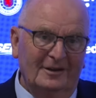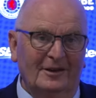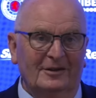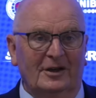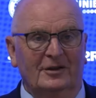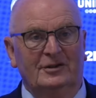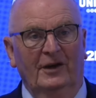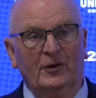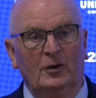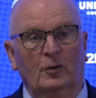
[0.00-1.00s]
it's
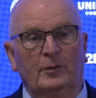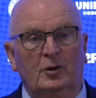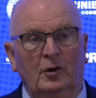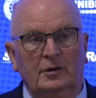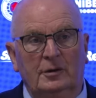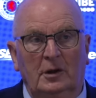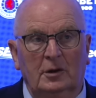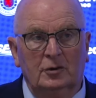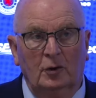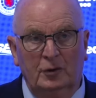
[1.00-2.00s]
difficult, because
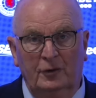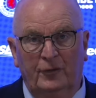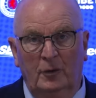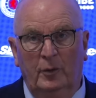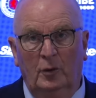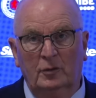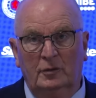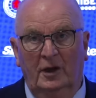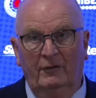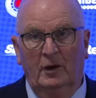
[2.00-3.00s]
Scottish football's
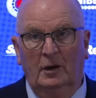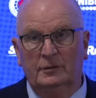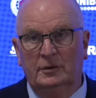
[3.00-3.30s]
level of